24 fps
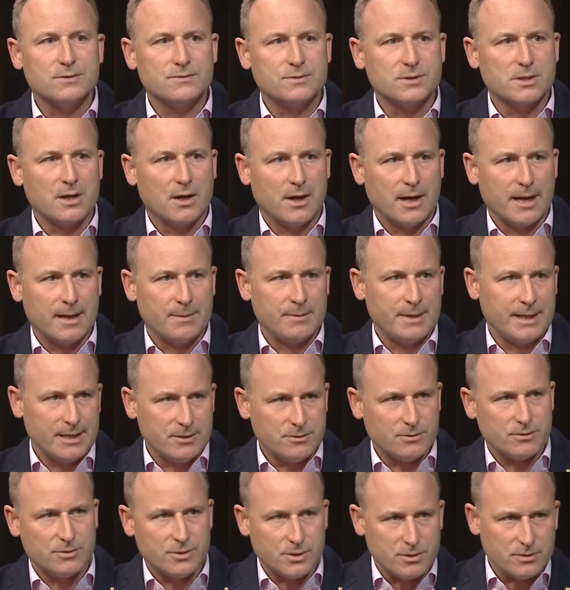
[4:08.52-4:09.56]
of time
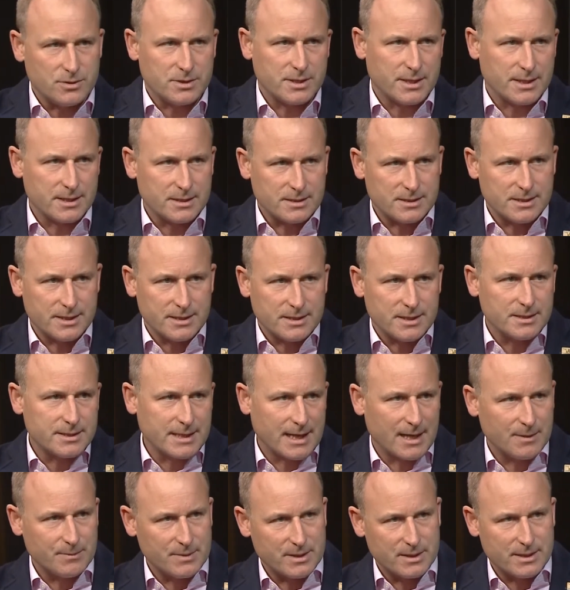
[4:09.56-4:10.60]
sitting
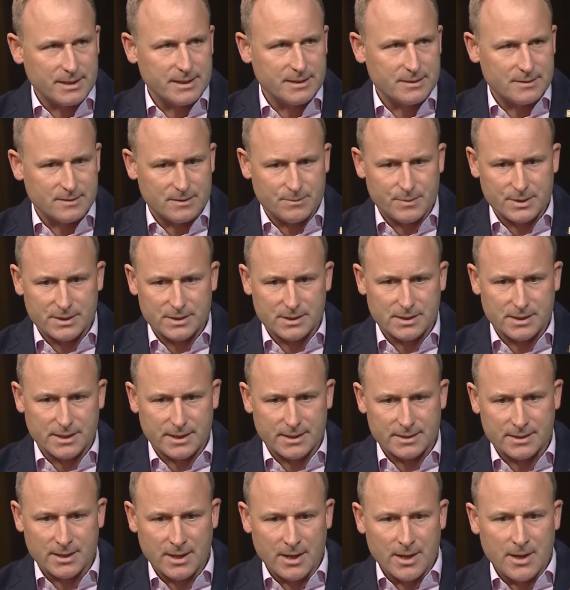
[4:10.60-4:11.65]
down with the leaders of the
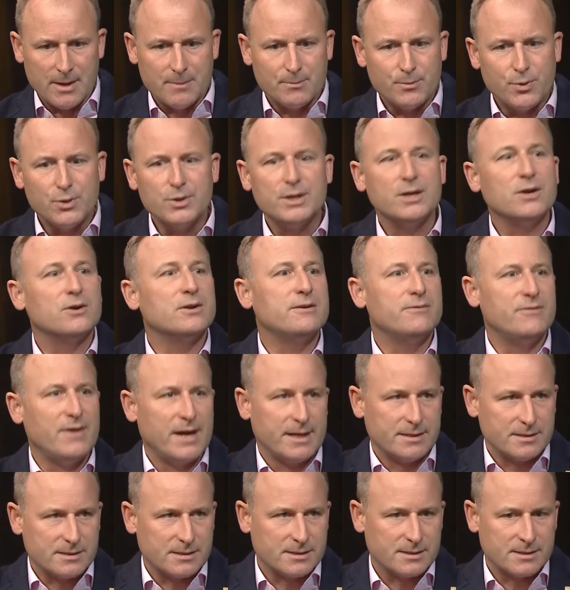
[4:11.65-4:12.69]
businesses, putting on
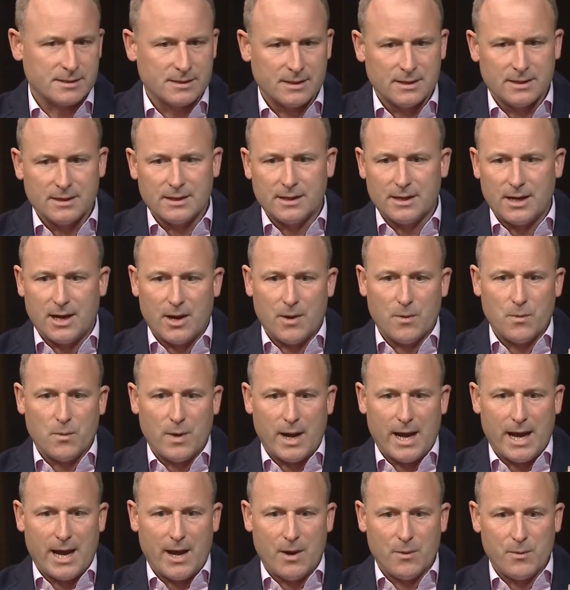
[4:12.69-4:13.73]
events
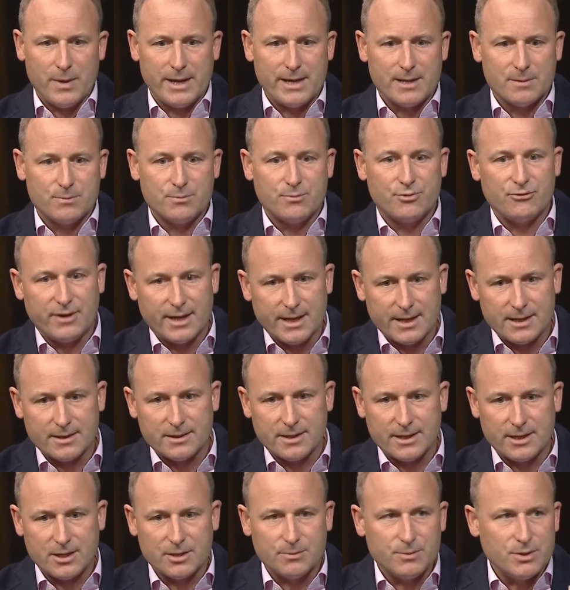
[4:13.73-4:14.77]
where we can bring
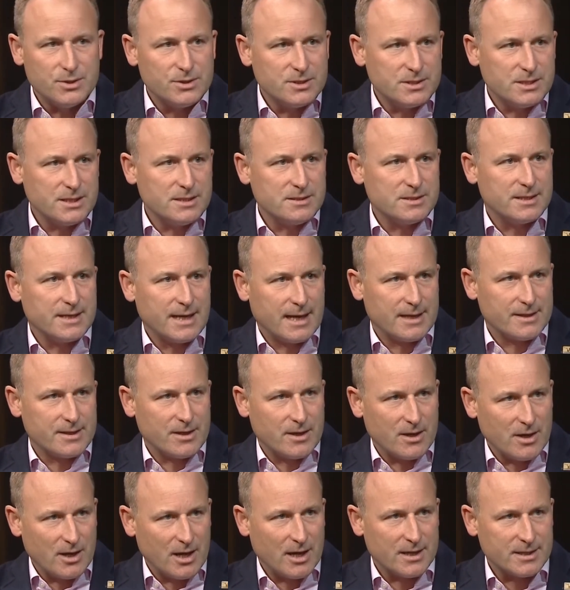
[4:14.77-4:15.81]
the community
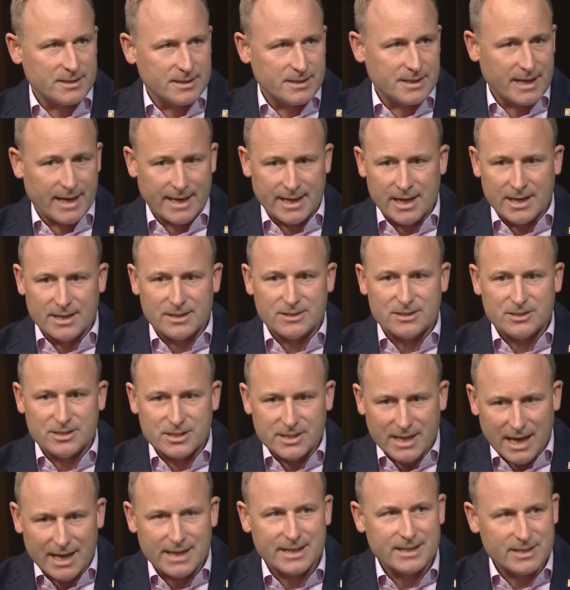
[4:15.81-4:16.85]
together and
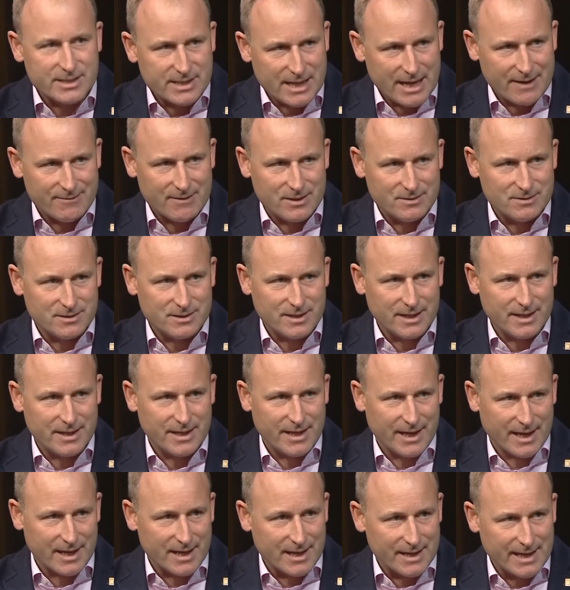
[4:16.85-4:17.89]
challenge their own
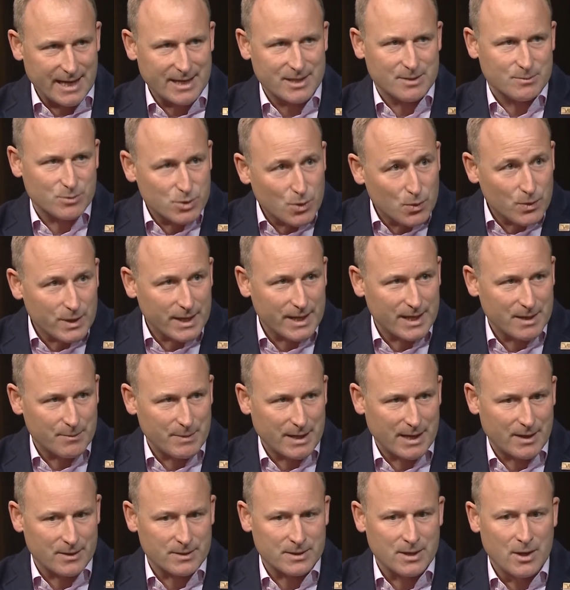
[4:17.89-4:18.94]
thinking and get them talking
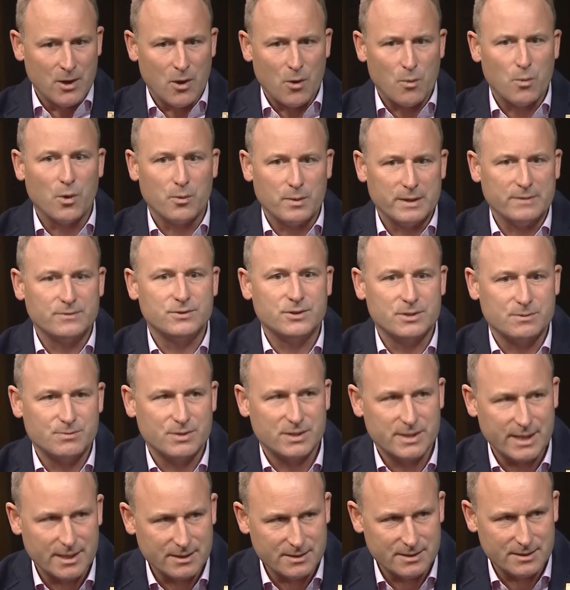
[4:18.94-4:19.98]
about what we've just
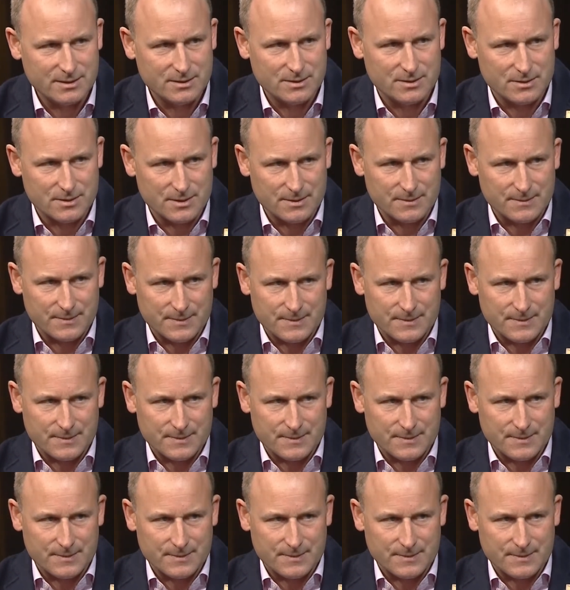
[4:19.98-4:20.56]
presented to them.